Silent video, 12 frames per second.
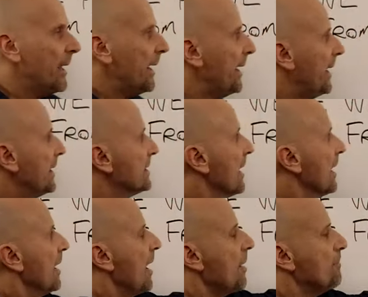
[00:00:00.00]
is
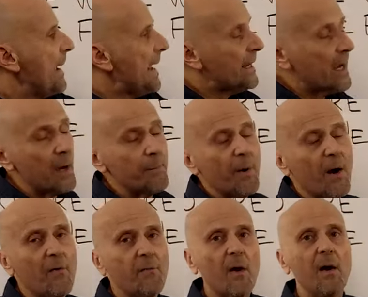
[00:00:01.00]
a makeup
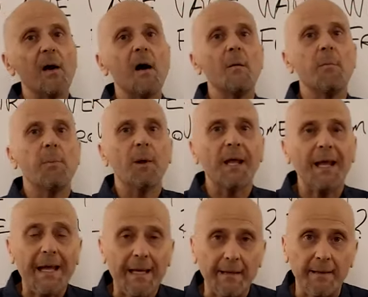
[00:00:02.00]
of a, a
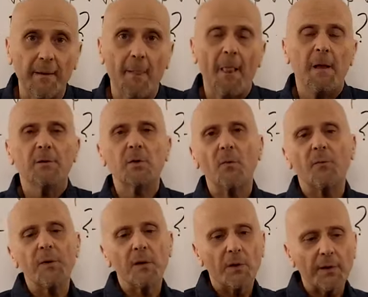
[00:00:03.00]
blend. So
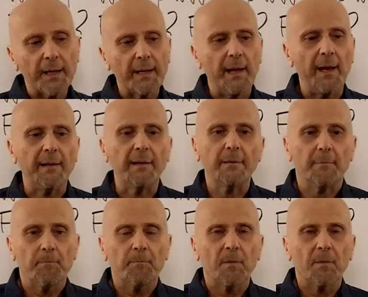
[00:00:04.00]
if you're looking at it,